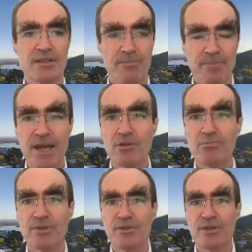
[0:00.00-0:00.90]
the PAL
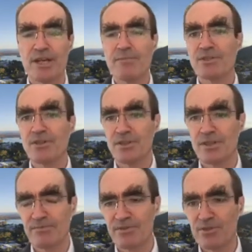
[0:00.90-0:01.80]
program, so
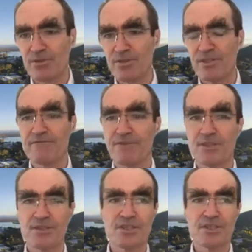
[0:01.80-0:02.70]
that students in
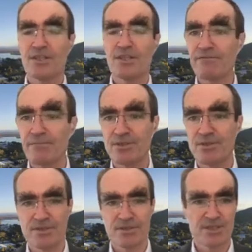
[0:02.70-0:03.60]
first year learn from
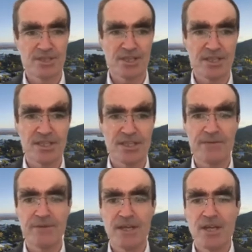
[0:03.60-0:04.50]
students in second year.